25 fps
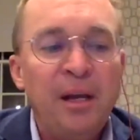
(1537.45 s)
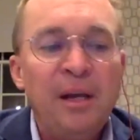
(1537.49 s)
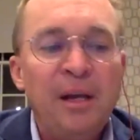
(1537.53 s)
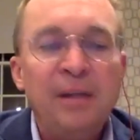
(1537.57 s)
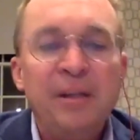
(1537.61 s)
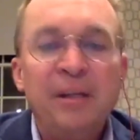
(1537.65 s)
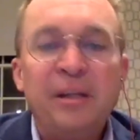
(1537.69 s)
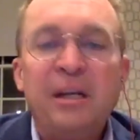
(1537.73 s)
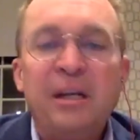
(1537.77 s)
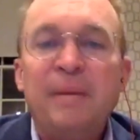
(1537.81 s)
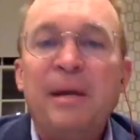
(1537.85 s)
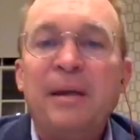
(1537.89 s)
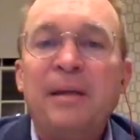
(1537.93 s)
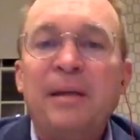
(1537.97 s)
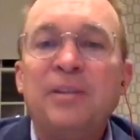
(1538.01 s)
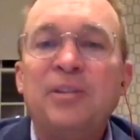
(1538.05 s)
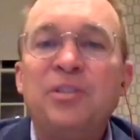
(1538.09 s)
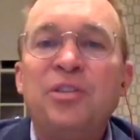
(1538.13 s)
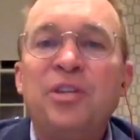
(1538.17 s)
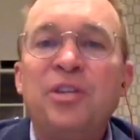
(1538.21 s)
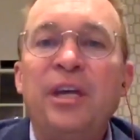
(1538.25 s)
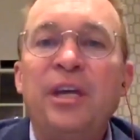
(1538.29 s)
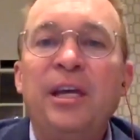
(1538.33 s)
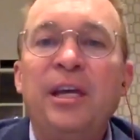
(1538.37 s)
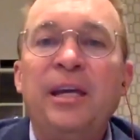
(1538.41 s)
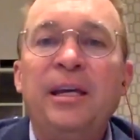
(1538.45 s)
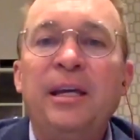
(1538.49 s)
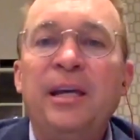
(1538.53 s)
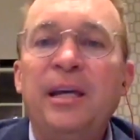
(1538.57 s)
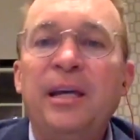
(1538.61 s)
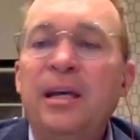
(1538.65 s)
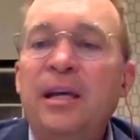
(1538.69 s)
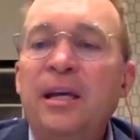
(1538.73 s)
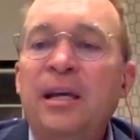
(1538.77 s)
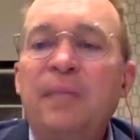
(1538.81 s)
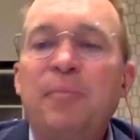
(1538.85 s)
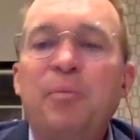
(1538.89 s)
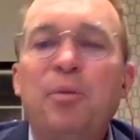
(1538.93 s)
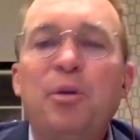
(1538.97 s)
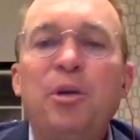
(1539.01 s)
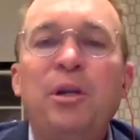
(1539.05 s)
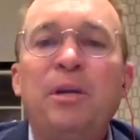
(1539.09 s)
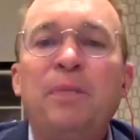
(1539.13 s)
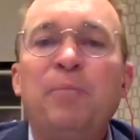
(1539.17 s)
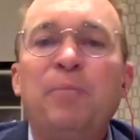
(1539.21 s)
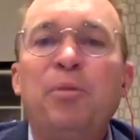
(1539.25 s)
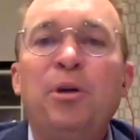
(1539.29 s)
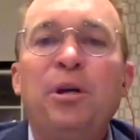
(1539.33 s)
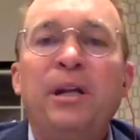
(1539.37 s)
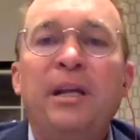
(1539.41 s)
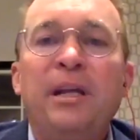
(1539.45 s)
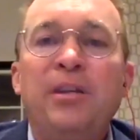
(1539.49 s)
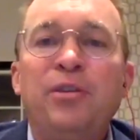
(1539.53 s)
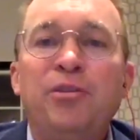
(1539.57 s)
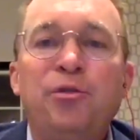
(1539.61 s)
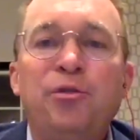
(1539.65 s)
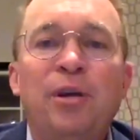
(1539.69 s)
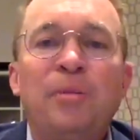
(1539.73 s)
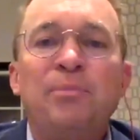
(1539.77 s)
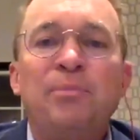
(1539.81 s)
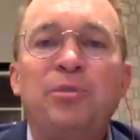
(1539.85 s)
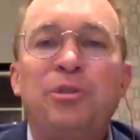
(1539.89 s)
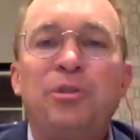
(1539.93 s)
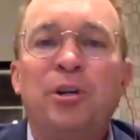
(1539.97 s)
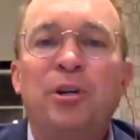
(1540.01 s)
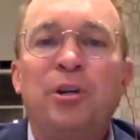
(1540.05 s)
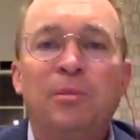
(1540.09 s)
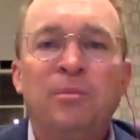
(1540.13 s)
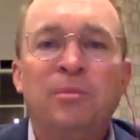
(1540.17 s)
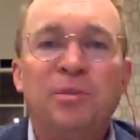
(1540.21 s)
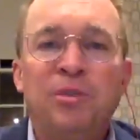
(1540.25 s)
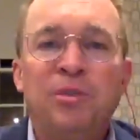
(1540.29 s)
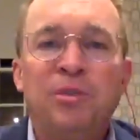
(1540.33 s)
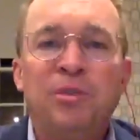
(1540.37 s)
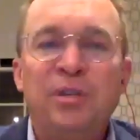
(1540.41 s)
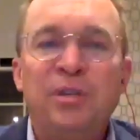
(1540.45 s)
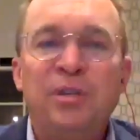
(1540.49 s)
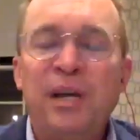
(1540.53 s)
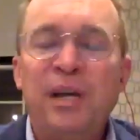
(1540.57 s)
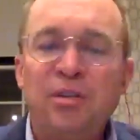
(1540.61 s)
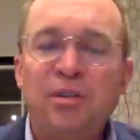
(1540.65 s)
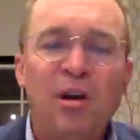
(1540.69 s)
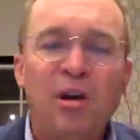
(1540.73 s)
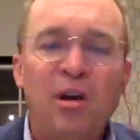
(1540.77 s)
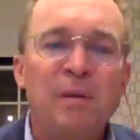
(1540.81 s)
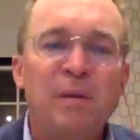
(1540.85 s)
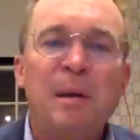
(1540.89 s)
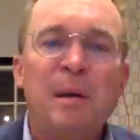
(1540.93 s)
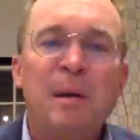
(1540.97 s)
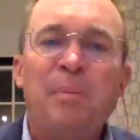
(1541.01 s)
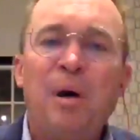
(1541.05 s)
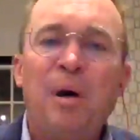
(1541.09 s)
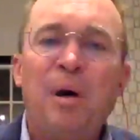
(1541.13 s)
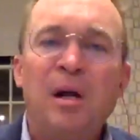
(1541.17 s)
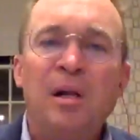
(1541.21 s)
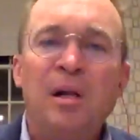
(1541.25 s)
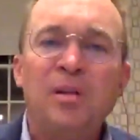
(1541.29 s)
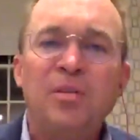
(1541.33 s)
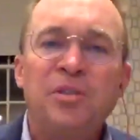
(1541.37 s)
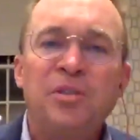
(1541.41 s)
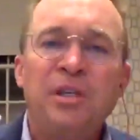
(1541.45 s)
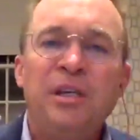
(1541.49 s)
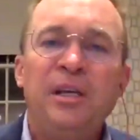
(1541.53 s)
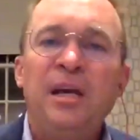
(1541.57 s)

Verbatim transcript: Yeah, to come out and yeah. say, put it put it in Trump terms, not talk about policy.